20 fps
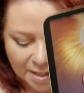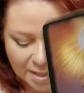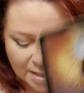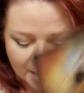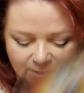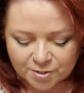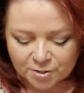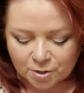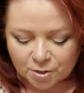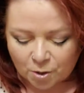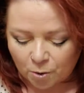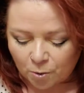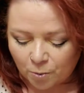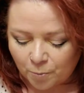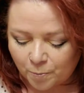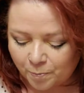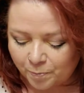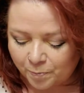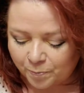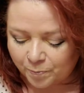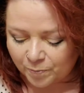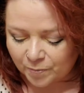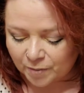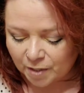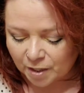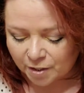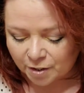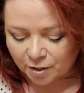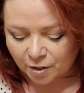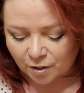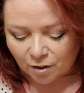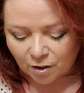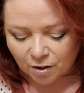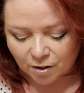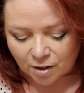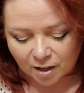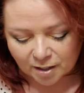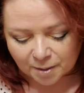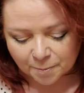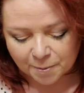So you're all
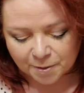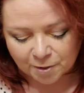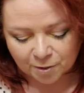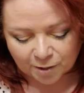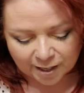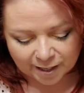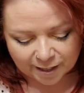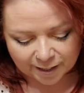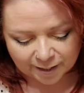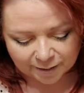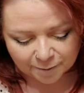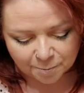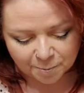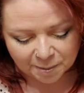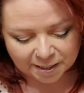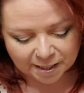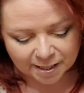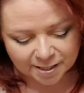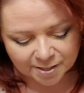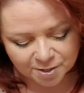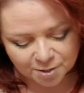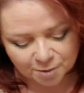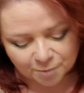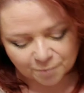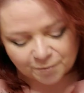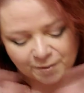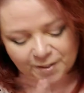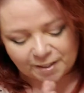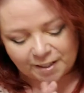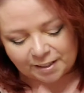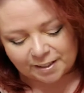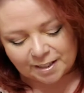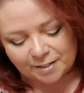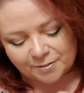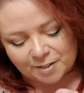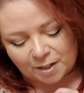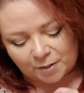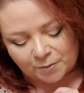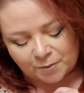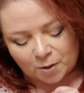caught up in your head because you're feeling
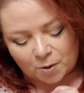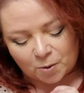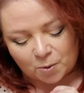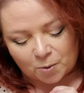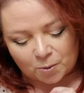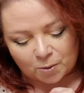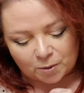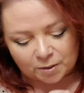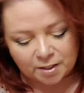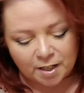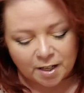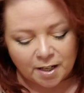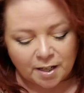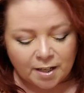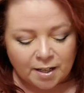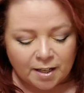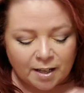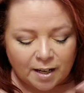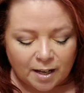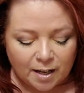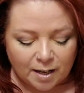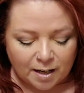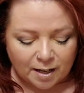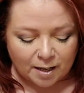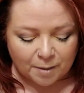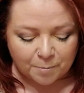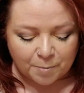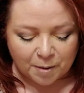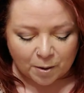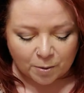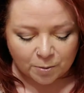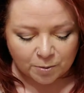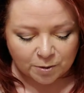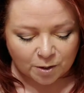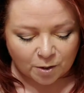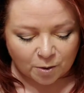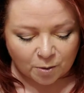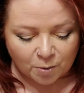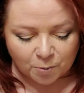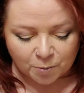left out in the cold about,
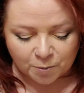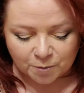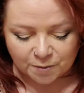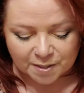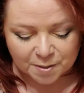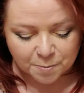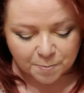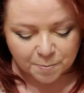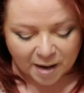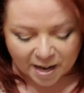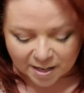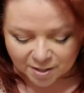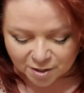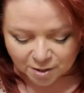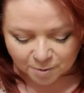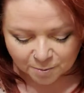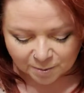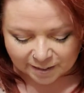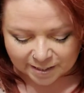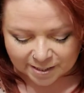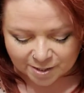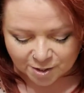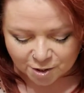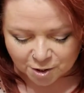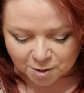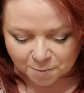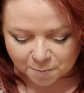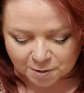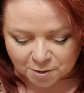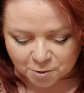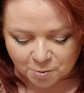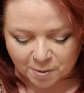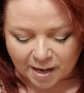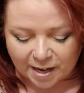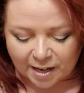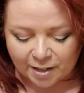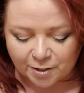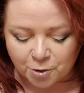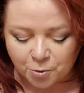you know, this passionate relationship that you had.